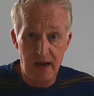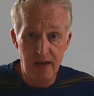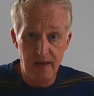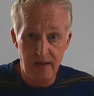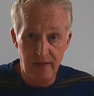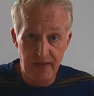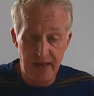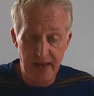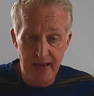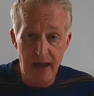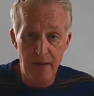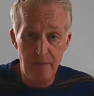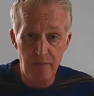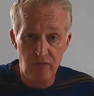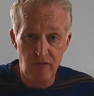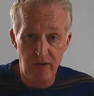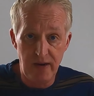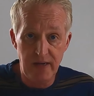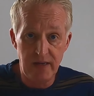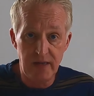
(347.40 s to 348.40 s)
they can
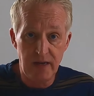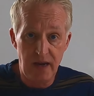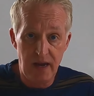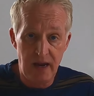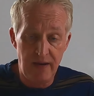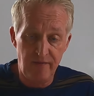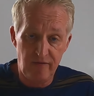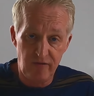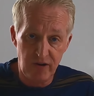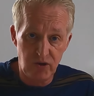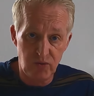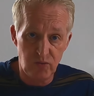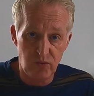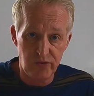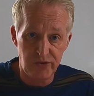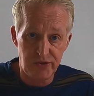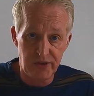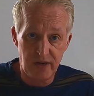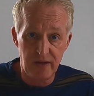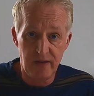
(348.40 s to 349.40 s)
breed in fresh
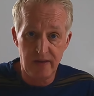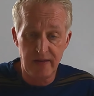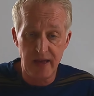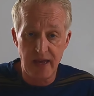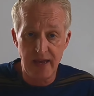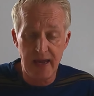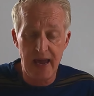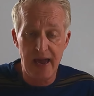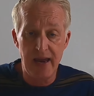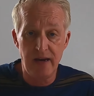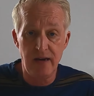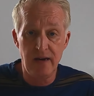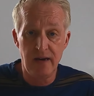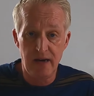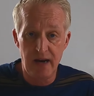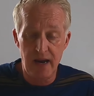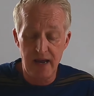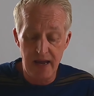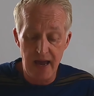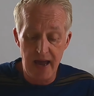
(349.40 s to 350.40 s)
water, they can
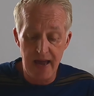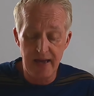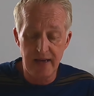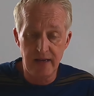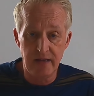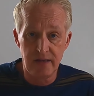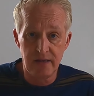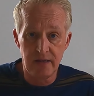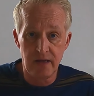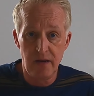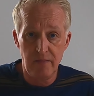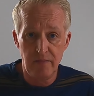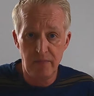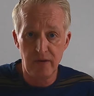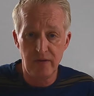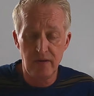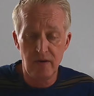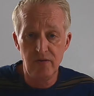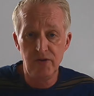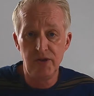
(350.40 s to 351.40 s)
lay eggs,
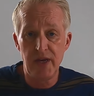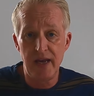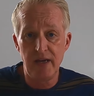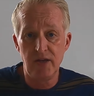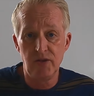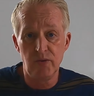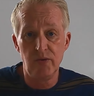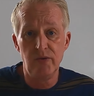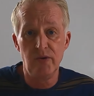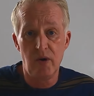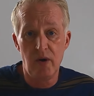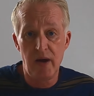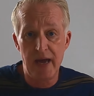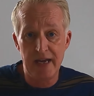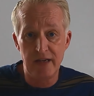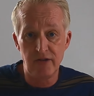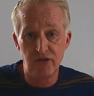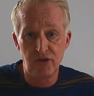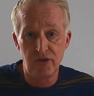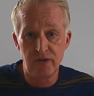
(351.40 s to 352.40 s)
but those eggs will not
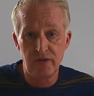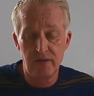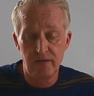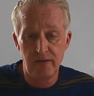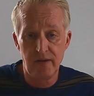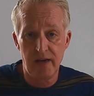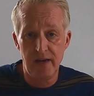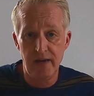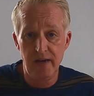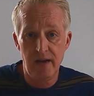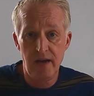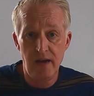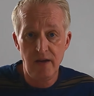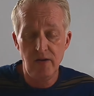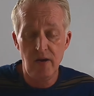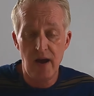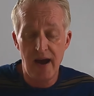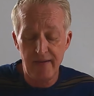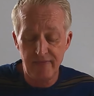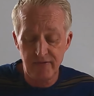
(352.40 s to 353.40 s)
hatch. Okay,
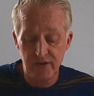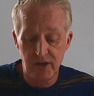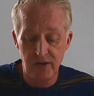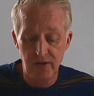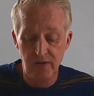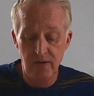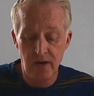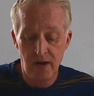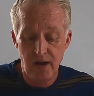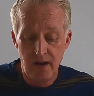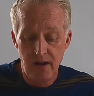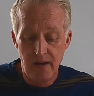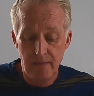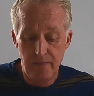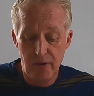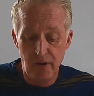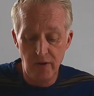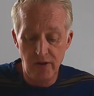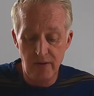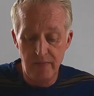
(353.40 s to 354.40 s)
you have to
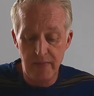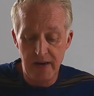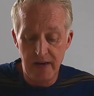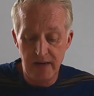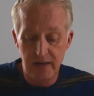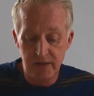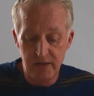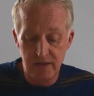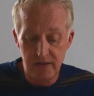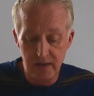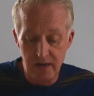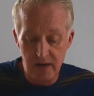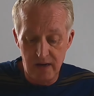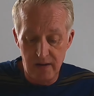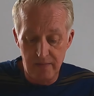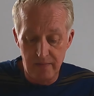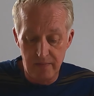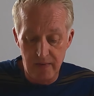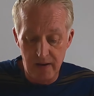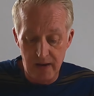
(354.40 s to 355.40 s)
put them in a,
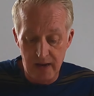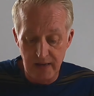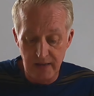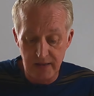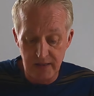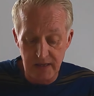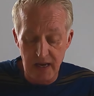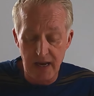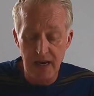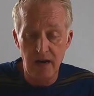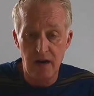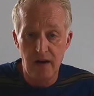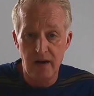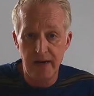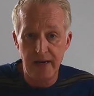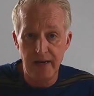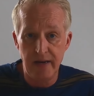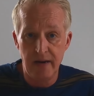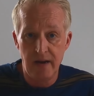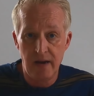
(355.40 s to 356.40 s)
um, a
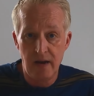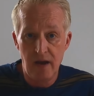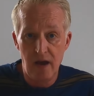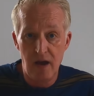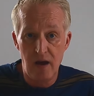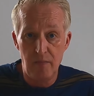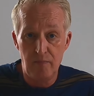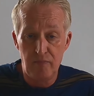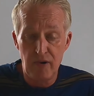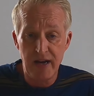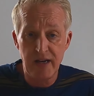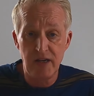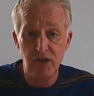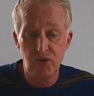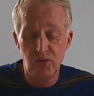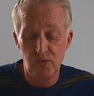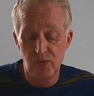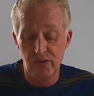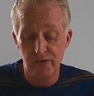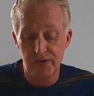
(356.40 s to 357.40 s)
saline, uh,
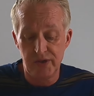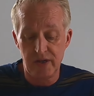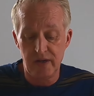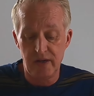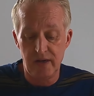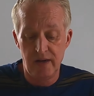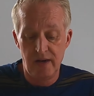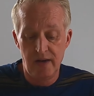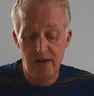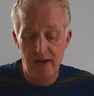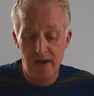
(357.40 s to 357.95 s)
brackish water